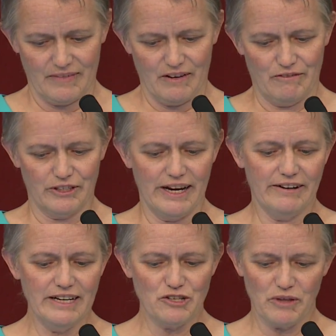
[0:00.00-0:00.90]
For
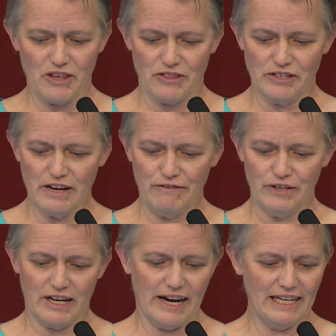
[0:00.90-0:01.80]
areas with a thirty foot
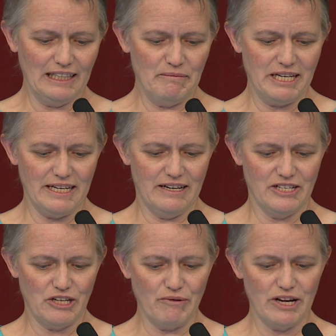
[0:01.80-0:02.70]
height limit in a
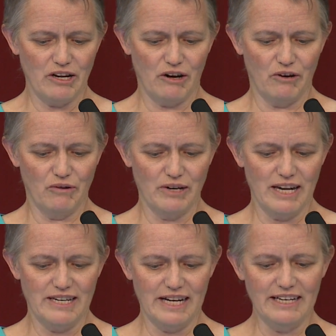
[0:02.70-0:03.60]
zoning code,
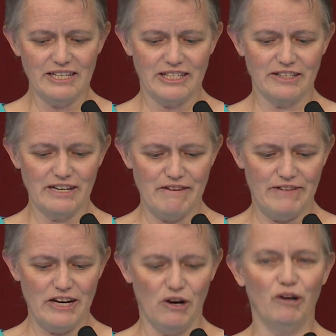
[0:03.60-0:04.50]
does thirty
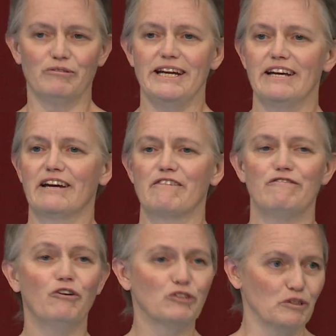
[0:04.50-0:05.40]
feet already
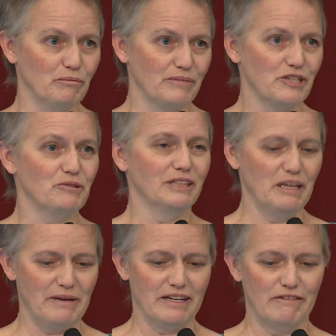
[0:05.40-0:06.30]
conform to a
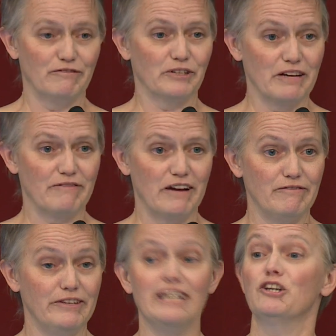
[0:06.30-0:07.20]
limit of forty-five
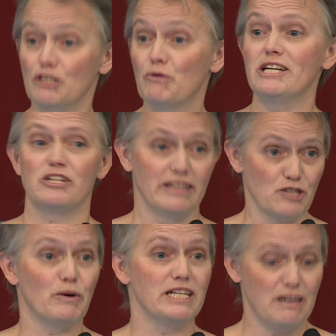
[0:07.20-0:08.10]
feet? Good question,
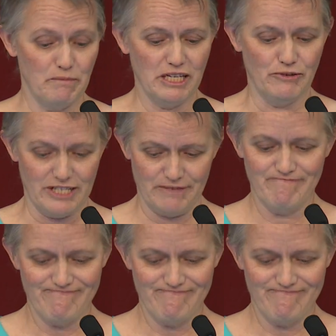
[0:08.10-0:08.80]
that's why it's ambiguous.